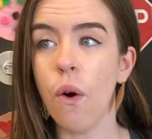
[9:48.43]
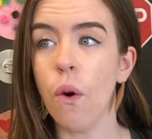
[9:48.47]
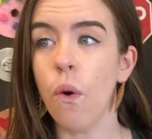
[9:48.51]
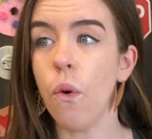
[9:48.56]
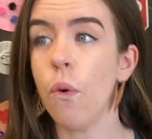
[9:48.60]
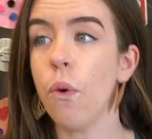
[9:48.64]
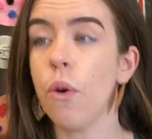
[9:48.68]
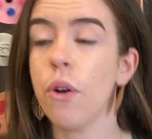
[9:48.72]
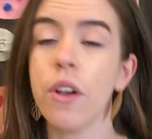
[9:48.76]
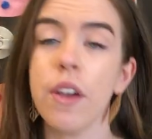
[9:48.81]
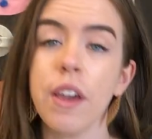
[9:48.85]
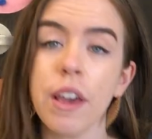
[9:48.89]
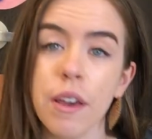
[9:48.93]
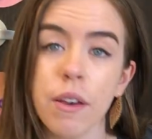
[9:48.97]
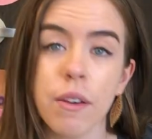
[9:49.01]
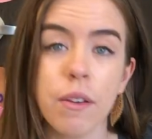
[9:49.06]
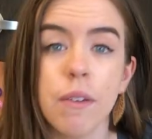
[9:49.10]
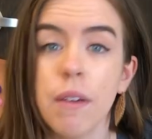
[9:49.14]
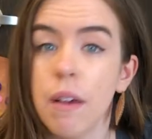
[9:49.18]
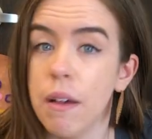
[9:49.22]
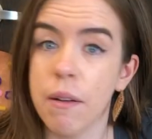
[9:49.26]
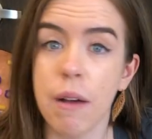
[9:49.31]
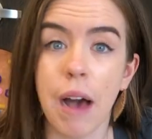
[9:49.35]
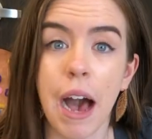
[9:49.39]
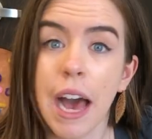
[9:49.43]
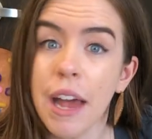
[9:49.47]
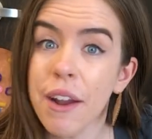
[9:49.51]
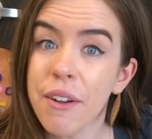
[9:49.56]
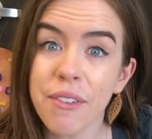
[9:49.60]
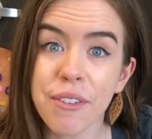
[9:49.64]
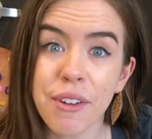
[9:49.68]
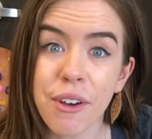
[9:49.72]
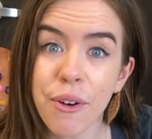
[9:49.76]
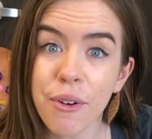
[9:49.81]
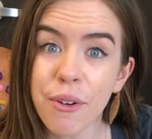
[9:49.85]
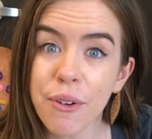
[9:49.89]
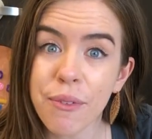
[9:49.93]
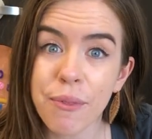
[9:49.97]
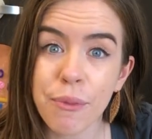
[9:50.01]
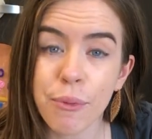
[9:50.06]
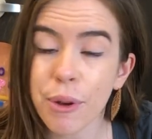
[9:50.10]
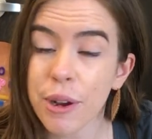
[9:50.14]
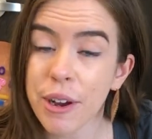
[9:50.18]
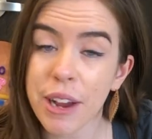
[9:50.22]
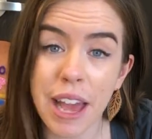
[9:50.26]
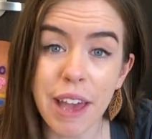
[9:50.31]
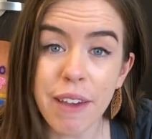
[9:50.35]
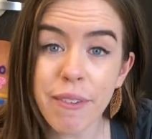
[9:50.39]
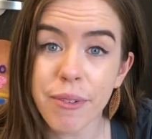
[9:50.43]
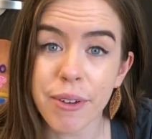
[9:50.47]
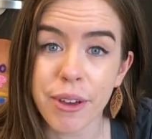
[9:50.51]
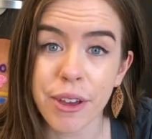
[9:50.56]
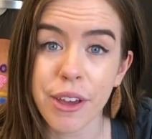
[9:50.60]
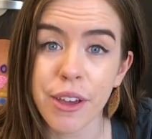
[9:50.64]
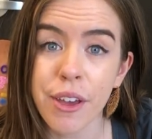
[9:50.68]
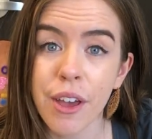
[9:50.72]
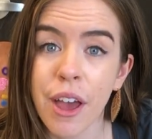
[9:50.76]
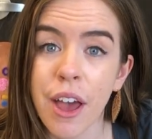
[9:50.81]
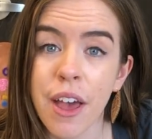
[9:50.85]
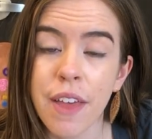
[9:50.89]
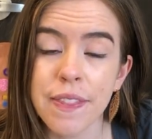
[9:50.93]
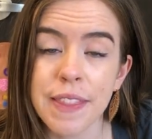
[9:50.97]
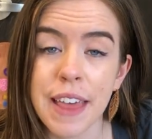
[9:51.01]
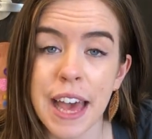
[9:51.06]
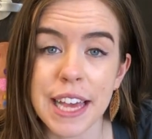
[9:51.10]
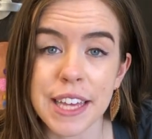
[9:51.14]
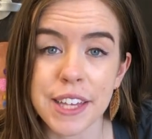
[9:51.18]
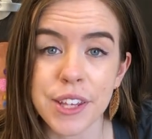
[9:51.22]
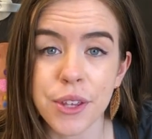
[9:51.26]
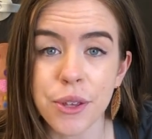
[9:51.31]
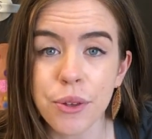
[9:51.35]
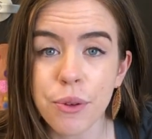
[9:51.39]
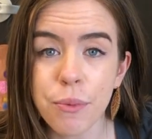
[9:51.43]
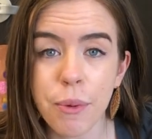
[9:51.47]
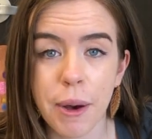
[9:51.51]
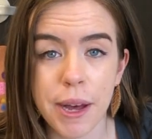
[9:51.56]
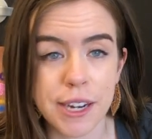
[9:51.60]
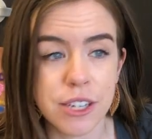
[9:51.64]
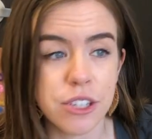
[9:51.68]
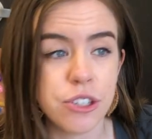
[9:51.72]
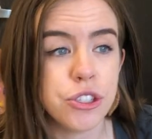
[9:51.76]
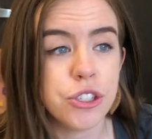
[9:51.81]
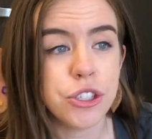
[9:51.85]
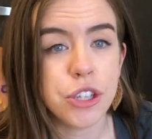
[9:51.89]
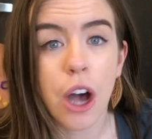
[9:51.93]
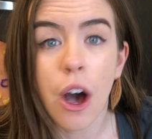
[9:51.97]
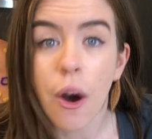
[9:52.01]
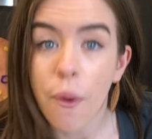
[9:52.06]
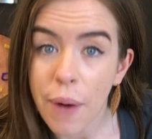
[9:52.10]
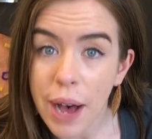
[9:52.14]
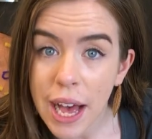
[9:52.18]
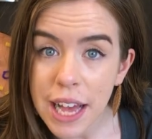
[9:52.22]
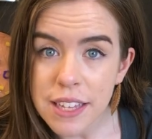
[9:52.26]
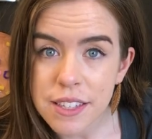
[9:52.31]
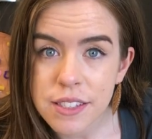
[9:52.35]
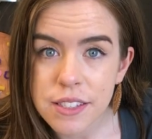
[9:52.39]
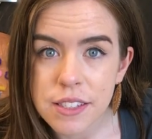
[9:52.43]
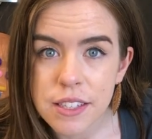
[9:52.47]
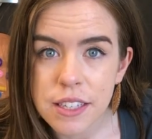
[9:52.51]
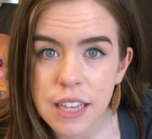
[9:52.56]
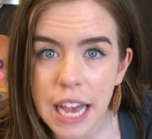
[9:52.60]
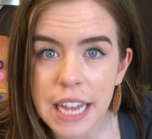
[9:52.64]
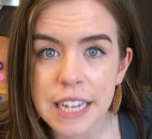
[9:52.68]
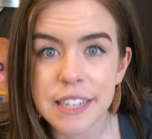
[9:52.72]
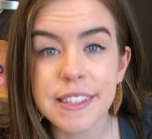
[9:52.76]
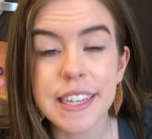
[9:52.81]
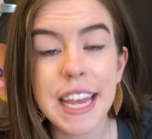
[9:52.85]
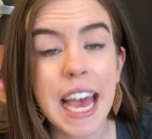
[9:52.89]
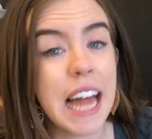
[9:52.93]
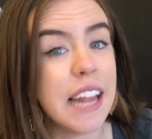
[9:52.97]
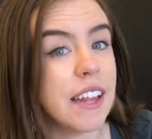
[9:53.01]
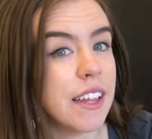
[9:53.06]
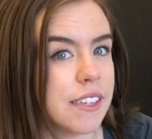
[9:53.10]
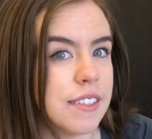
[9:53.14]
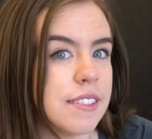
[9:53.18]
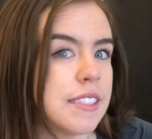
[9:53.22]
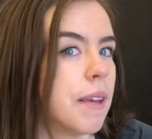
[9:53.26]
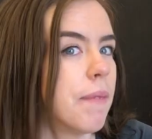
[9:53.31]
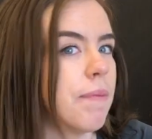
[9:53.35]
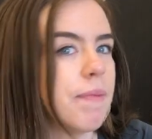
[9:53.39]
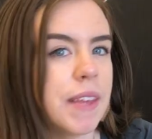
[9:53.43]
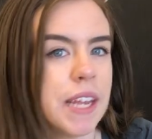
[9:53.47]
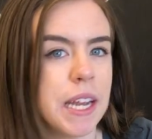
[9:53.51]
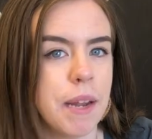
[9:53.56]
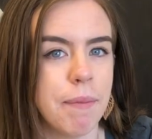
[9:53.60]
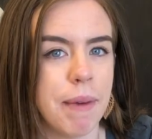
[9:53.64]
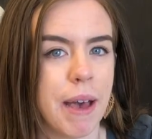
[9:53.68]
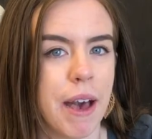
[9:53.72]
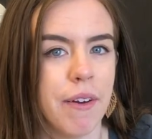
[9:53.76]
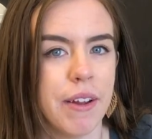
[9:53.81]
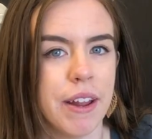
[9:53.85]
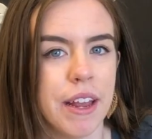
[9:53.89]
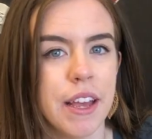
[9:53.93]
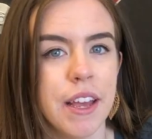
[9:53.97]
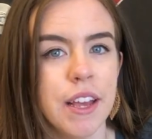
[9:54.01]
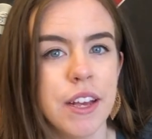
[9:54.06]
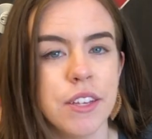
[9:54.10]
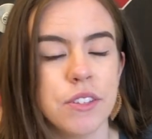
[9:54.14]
Or I don't know, wherever that you want to show us and tell us something about it.